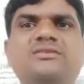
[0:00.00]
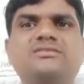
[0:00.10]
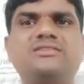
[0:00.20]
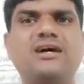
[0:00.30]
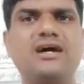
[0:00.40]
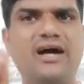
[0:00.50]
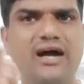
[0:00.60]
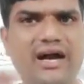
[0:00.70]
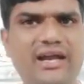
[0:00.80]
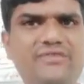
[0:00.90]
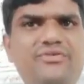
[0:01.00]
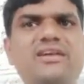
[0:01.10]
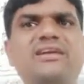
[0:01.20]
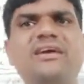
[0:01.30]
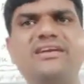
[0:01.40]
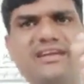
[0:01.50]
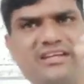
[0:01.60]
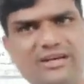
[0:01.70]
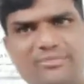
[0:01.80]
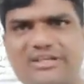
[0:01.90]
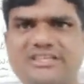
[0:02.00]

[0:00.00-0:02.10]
The eye will get a little bit